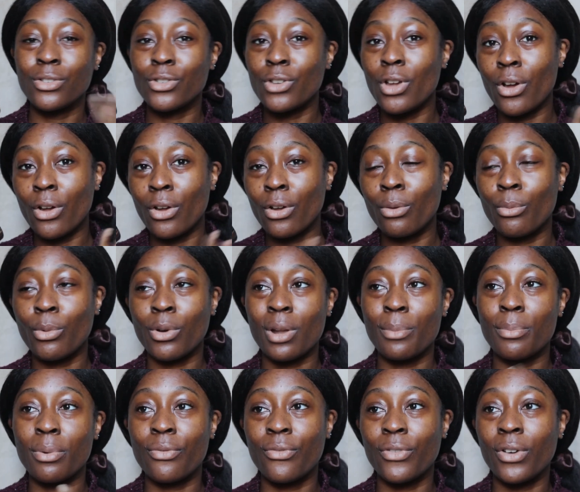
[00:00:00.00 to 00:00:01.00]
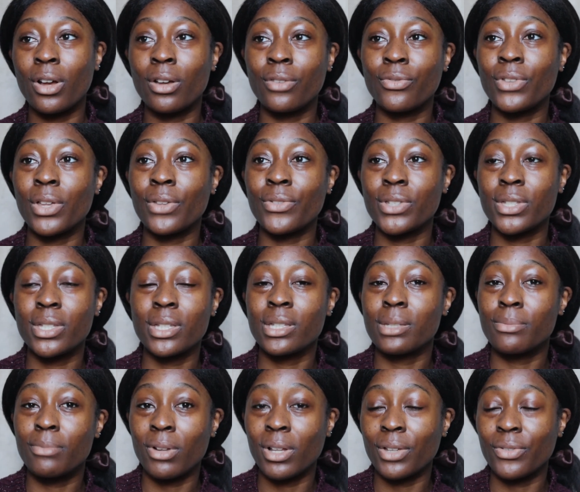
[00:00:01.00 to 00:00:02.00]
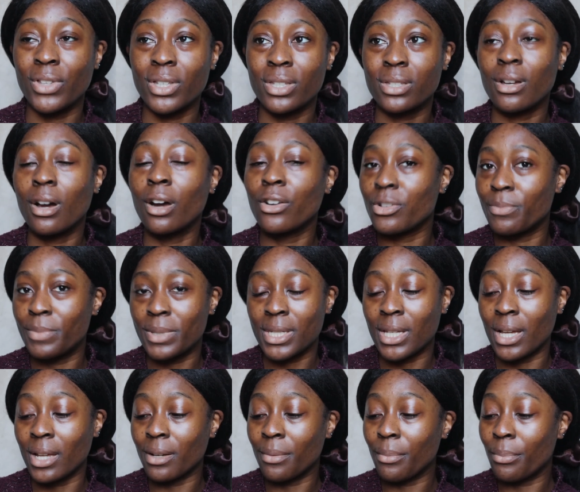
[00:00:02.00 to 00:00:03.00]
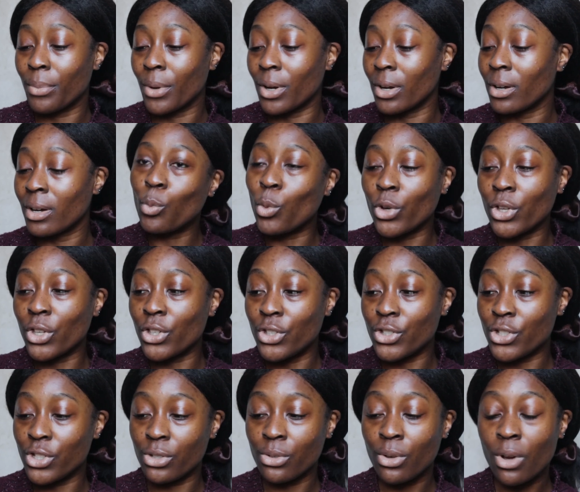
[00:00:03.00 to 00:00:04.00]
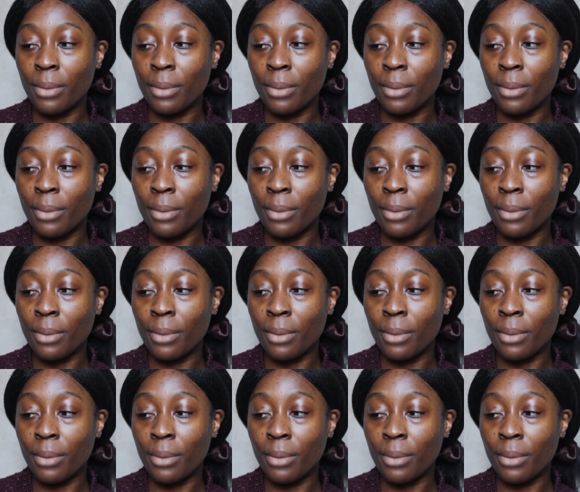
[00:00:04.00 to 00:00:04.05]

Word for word: No. Would I prefer that this didn't smell like this? 100%, but what can you do?